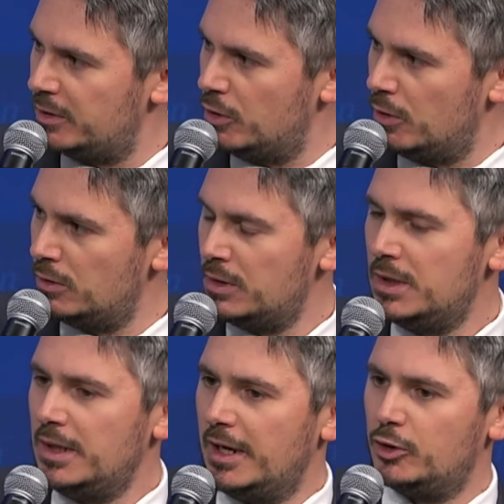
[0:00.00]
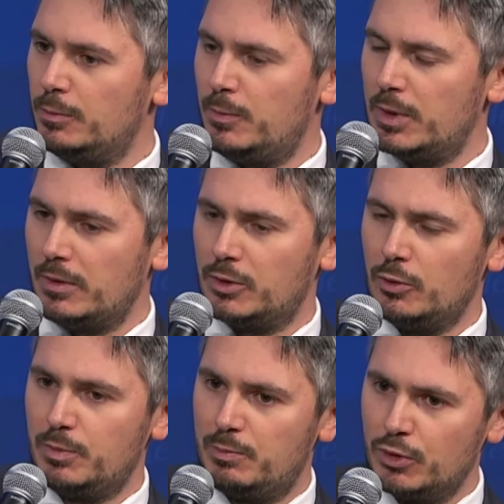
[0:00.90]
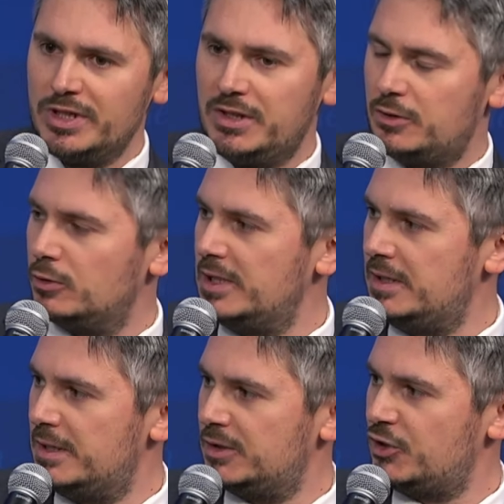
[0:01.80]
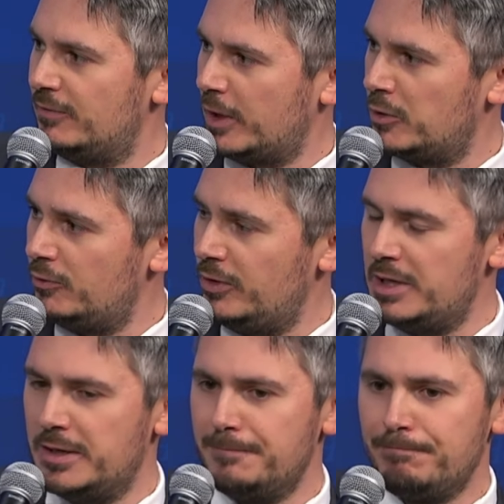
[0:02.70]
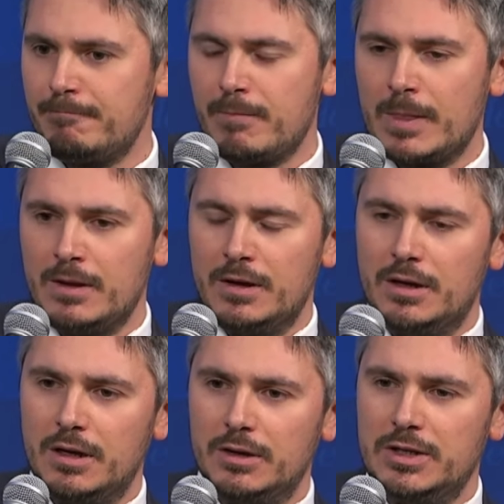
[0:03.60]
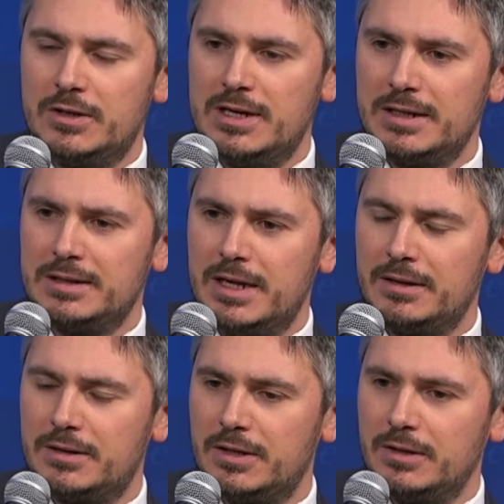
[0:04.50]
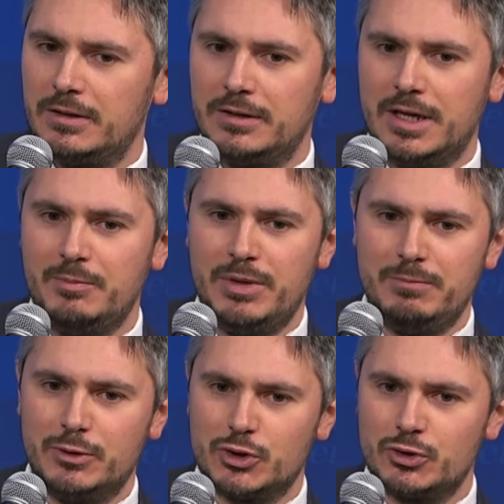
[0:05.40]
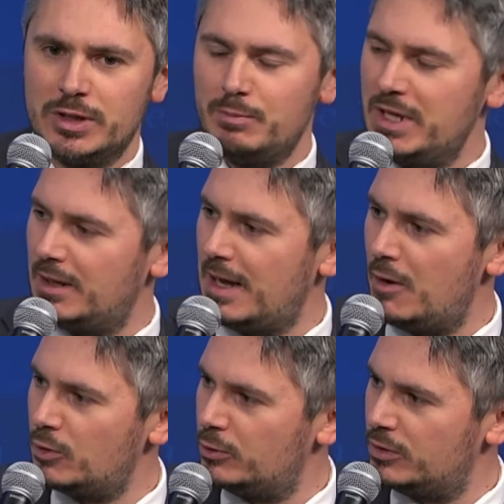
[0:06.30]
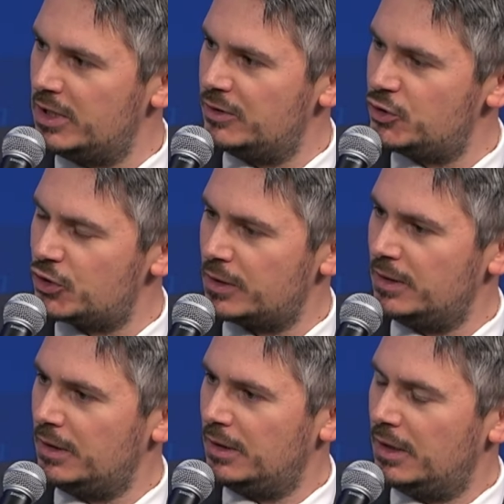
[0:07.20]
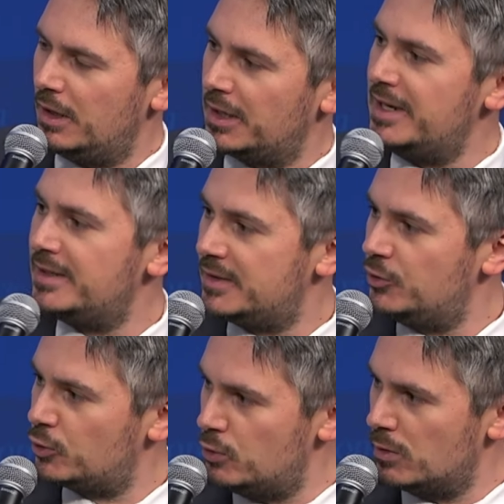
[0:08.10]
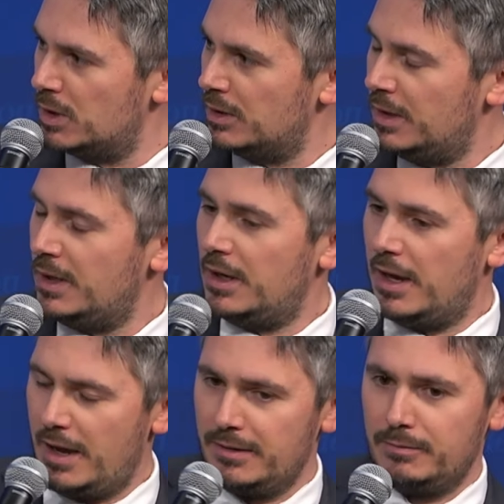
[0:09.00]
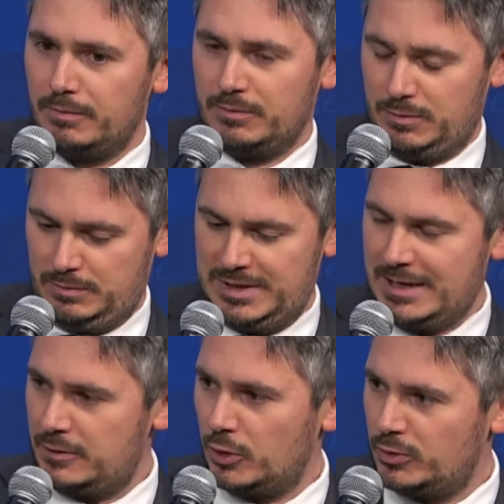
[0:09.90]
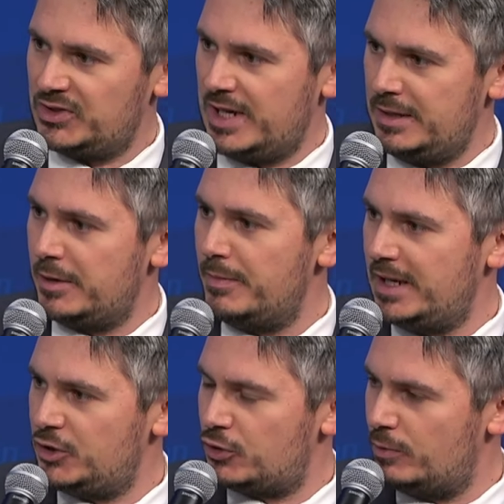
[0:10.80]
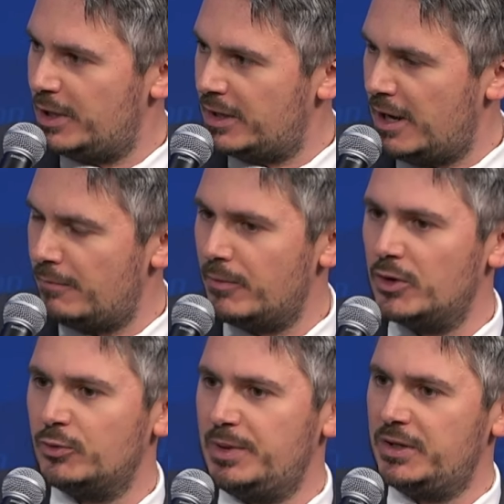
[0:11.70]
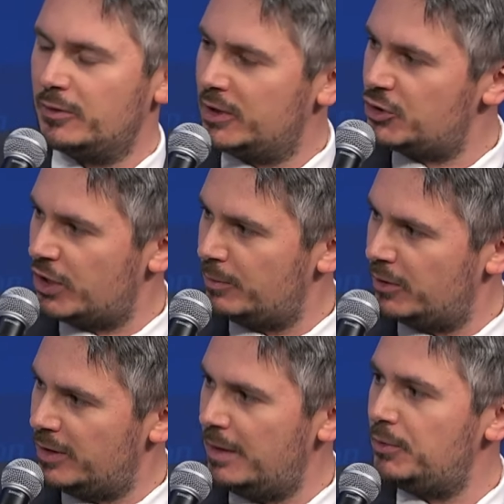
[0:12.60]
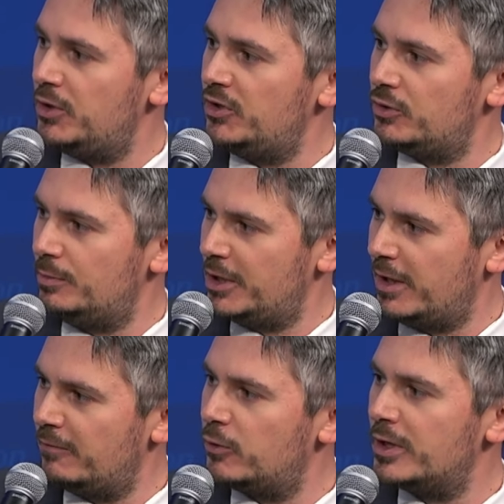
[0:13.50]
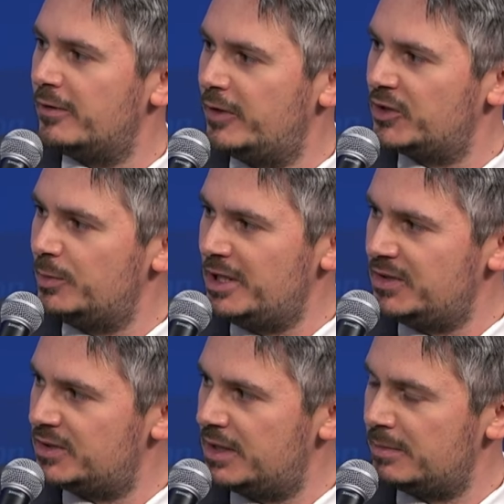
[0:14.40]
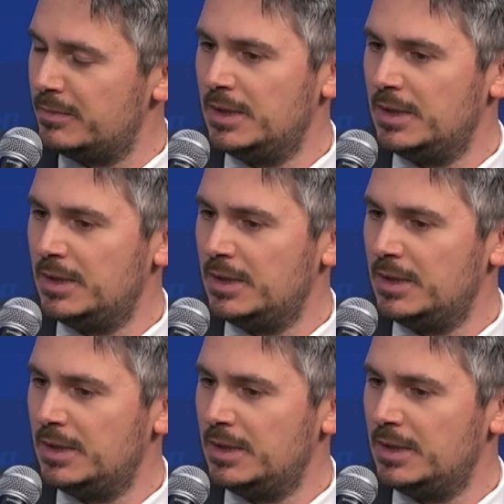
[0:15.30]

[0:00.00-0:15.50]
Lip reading: ago, a top political leader, Gianfranco Fini, declared that gay people shouldn't be allowed to teach kids in school. And that notwithstanding, he managed to become Speaker of the Chamber of Deputies, to become Foreign Affairs Minister.